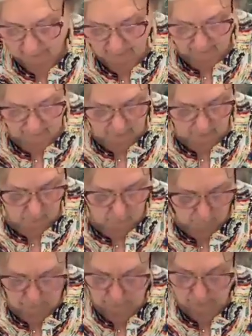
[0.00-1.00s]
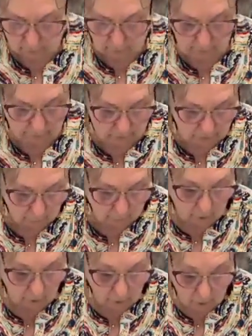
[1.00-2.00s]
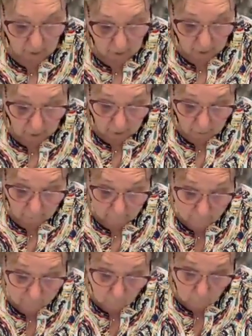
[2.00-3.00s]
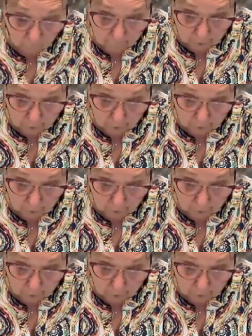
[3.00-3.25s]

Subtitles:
can. We're just going to have some colorful